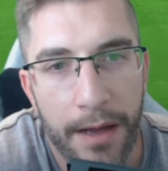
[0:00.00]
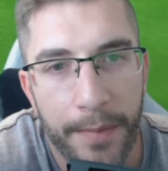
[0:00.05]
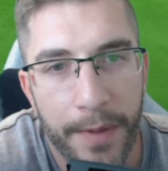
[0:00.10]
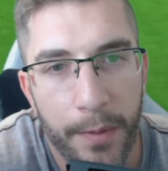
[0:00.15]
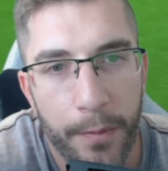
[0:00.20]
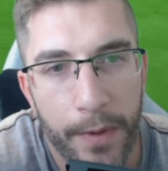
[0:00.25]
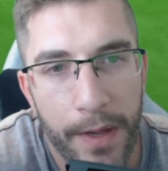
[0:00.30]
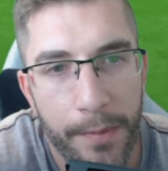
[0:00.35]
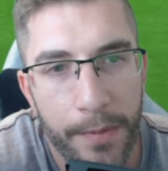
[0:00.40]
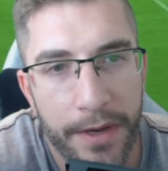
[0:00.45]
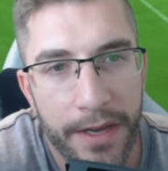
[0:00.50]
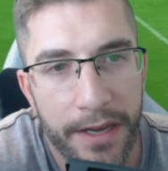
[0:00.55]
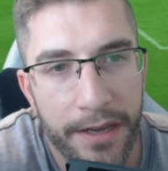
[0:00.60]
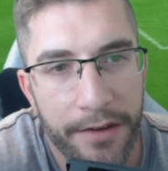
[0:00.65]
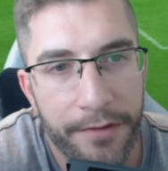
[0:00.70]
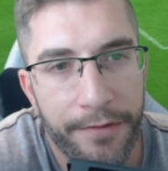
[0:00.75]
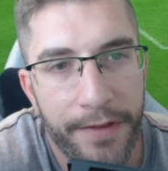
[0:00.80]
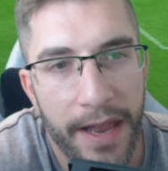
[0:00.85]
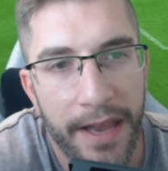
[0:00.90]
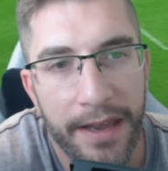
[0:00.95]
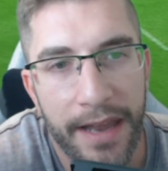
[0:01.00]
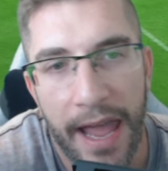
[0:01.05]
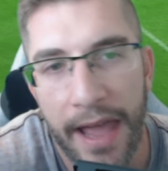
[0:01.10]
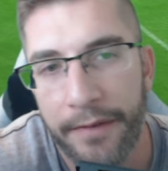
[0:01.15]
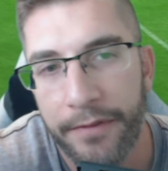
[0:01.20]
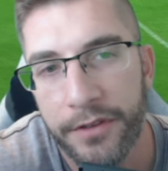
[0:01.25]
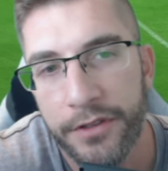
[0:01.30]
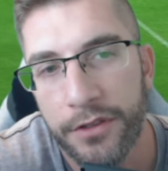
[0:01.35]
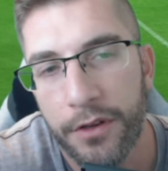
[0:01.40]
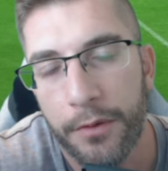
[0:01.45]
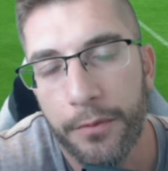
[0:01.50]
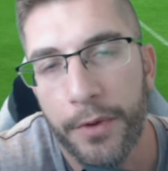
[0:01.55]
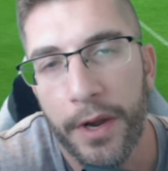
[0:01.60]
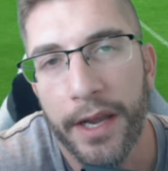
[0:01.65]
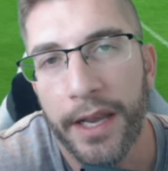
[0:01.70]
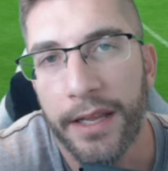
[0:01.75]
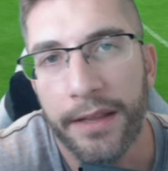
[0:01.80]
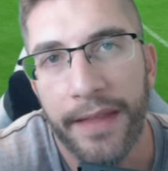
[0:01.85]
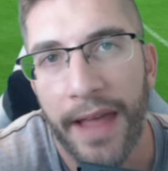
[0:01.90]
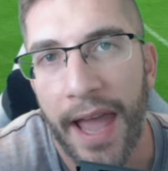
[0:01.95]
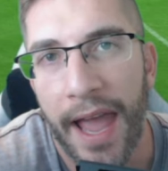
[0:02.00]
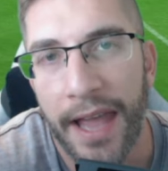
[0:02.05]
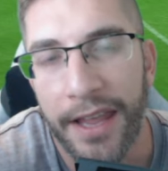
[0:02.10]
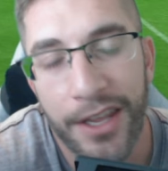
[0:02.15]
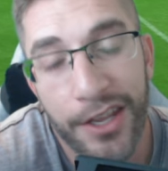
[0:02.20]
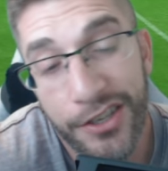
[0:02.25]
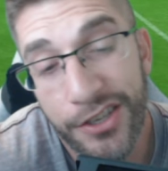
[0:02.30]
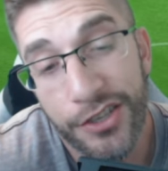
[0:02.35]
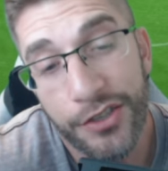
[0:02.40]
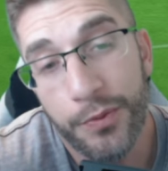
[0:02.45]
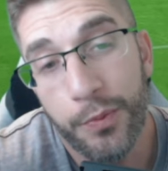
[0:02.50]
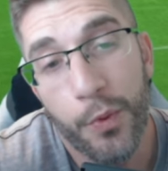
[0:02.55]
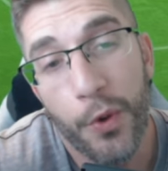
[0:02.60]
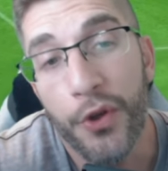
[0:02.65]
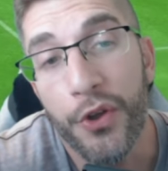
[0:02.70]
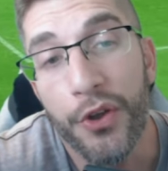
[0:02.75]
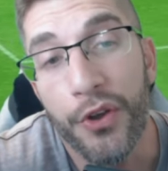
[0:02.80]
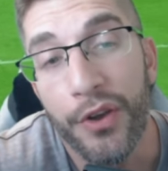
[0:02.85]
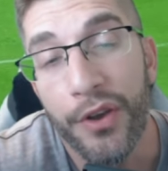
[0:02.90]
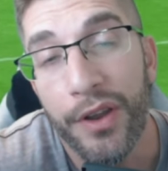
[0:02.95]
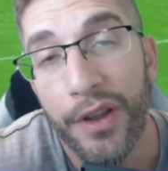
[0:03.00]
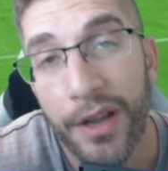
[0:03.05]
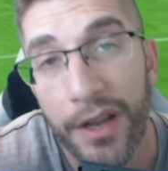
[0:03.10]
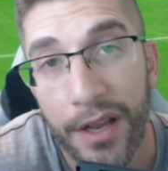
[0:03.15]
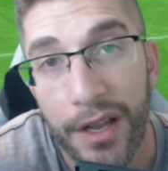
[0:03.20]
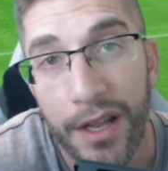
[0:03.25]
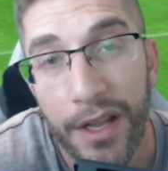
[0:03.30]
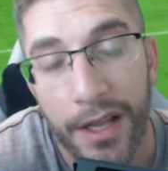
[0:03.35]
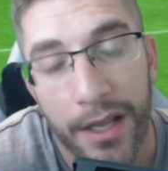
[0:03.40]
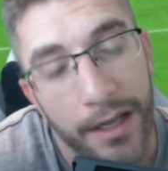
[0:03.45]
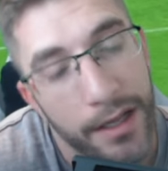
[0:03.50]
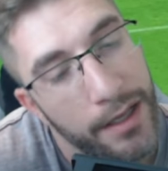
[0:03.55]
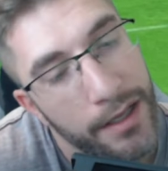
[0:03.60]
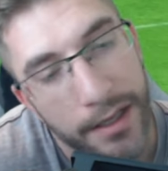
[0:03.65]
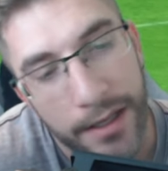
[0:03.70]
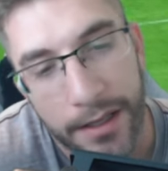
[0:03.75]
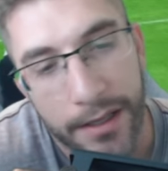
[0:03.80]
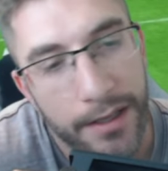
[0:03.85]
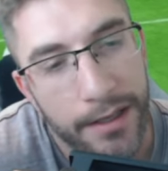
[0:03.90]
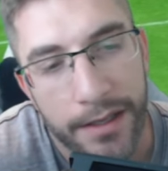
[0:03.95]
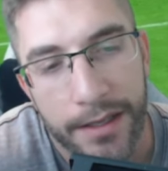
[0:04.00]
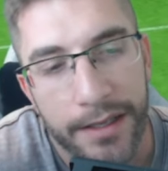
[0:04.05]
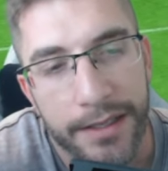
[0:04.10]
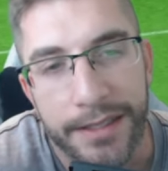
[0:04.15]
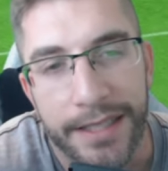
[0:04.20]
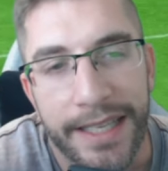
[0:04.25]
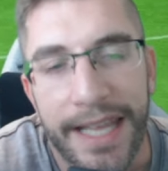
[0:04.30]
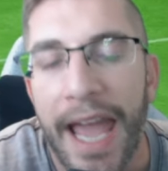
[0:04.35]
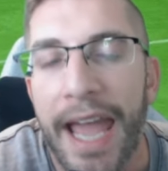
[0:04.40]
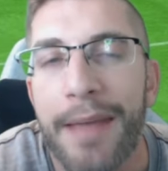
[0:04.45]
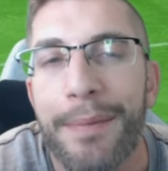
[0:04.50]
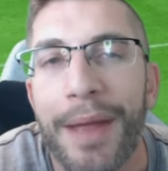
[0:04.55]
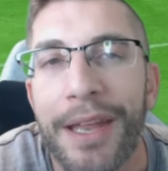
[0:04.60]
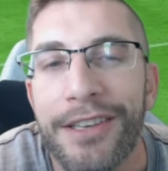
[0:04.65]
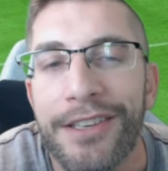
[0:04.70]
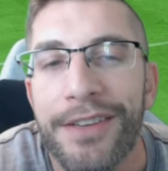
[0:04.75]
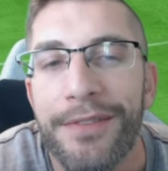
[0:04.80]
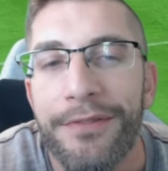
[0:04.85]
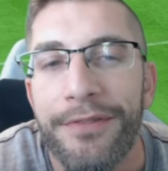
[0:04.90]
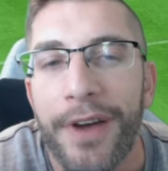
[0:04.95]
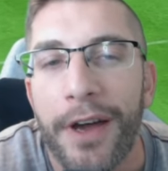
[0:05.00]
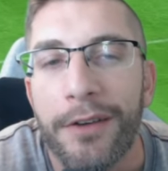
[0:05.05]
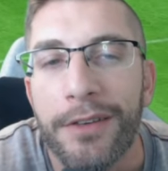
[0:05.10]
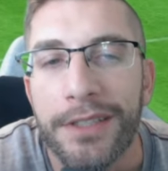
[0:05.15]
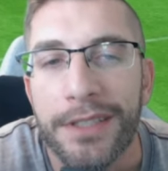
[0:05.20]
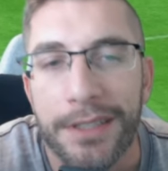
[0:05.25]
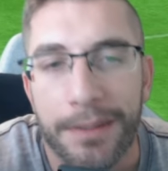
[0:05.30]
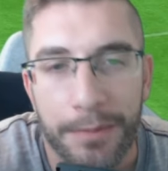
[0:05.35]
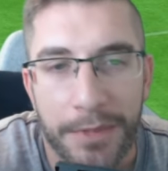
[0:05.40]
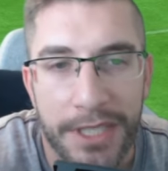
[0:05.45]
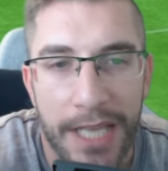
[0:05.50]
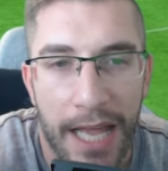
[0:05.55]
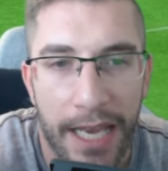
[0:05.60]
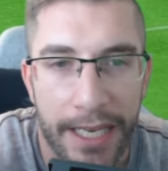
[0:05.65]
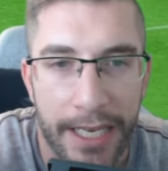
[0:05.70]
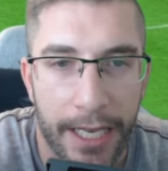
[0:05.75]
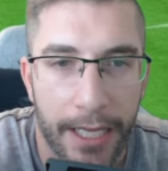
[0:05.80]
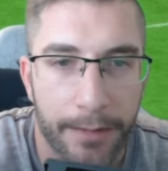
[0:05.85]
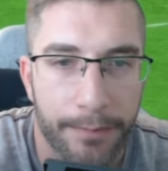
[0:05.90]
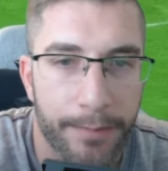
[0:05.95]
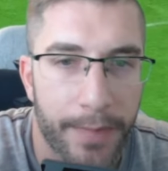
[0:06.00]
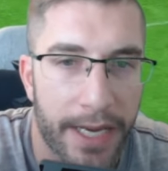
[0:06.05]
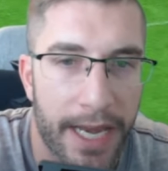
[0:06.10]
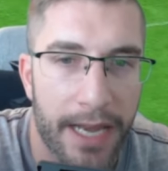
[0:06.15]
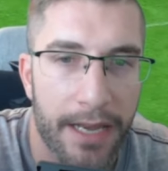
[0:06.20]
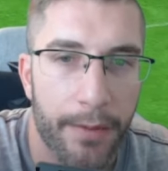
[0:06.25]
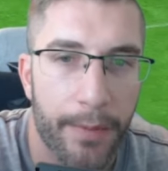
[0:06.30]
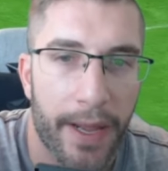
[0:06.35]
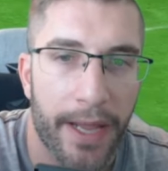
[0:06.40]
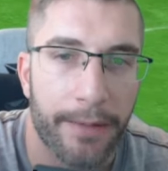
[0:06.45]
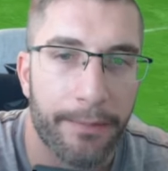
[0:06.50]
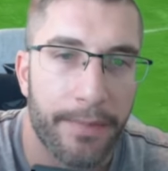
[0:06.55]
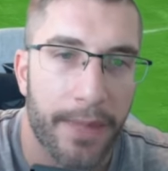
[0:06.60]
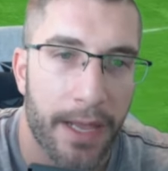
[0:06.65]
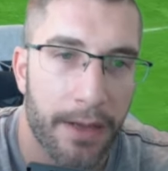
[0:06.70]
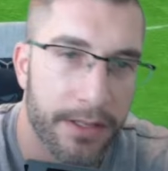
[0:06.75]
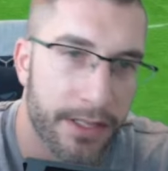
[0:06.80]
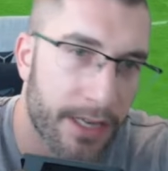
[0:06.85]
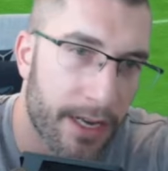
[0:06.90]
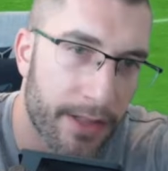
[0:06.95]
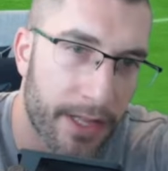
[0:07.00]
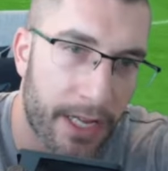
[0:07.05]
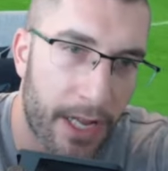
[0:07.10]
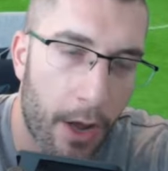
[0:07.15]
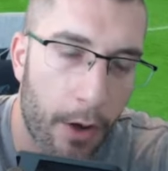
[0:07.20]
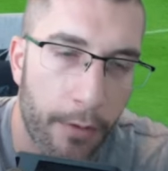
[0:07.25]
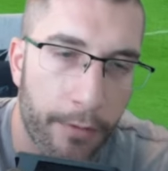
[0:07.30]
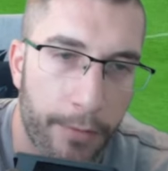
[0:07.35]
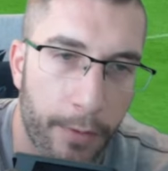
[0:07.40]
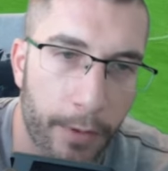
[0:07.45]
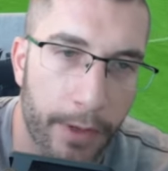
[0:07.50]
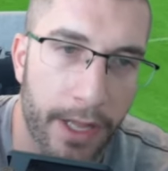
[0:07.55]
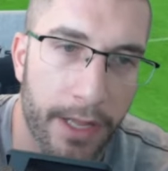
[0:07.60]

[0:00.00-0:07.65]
I mean, when would a defender ever stop running there? You just wouldn't. It's the game engine, folks. I'm telling you. But anyway, there's another goal for you.